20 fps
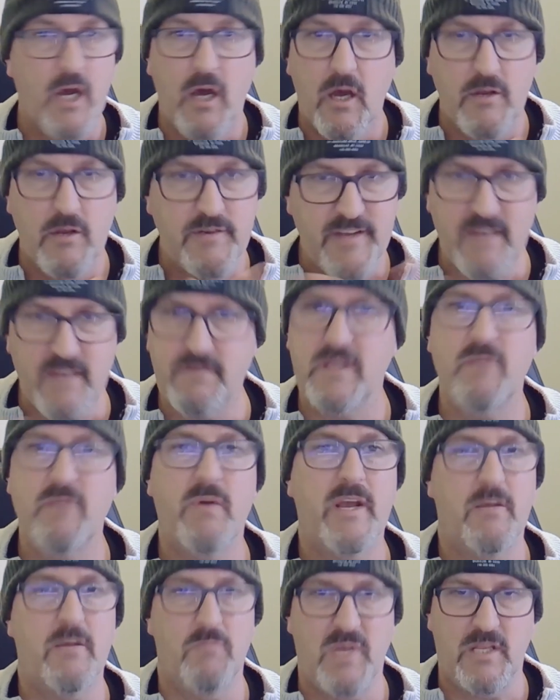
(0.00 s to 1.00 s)
Definitely
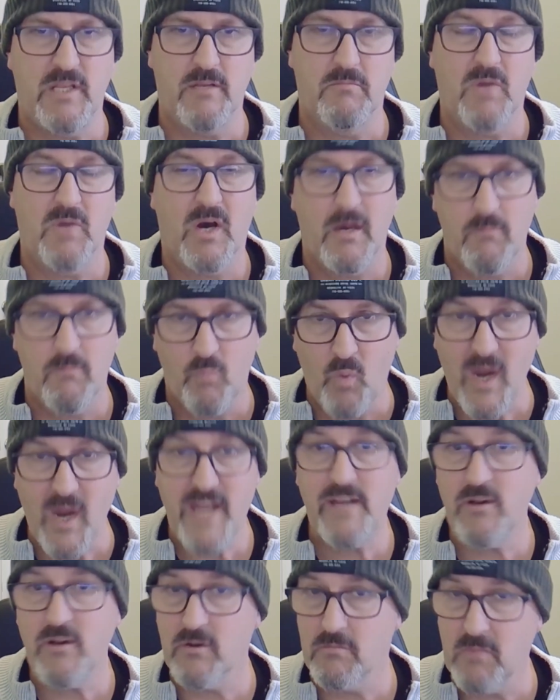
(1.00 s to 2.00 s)
recommend them. I'm
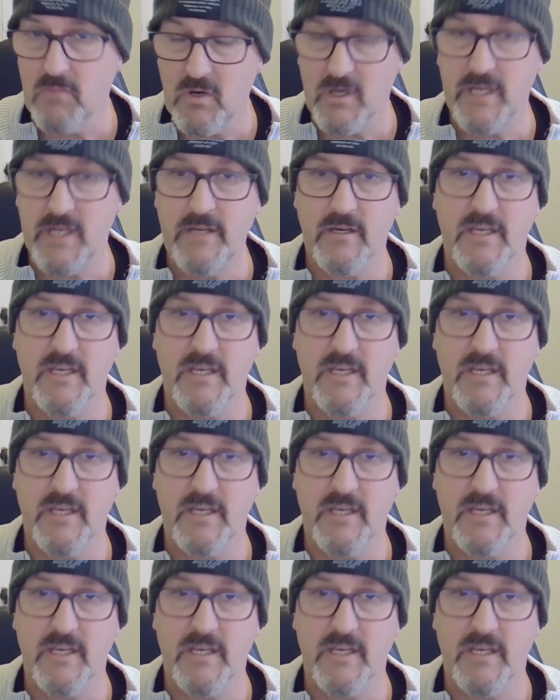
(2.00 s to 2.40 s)
waiting on mine.